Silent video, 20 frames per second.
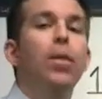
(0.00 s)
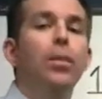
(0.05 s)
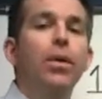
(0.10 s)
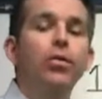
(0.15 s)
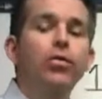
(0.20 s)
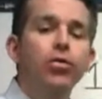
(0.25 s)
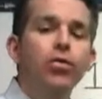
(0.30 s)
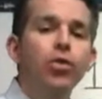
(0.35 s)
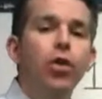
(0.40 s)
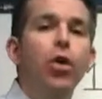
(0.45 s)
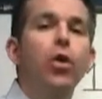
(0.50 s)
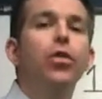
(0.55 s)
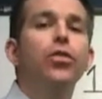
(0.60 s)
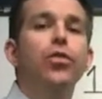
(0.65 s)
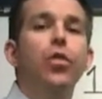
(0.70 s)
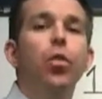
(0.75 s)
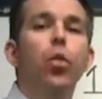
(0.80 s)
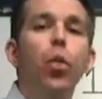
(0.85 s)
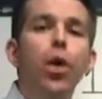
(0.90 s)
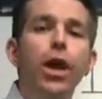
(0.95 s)
Mr.
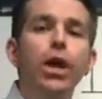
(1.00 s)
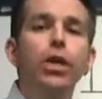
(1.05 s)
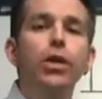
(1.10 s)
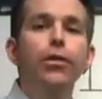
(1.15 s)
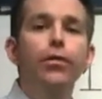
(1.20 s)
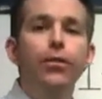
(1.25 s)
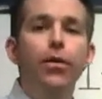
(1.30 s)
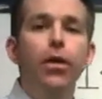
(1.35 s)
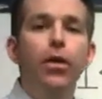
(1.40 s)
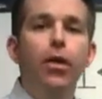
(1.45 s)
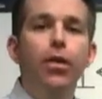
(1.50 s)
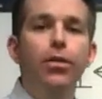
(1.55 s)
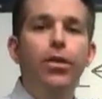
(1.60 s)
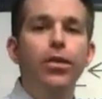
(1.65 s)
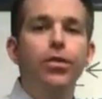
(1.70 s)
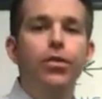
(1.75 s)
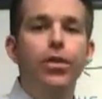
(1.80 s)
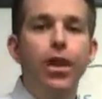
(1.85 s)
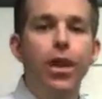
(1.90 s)
Jones, where do you fall on this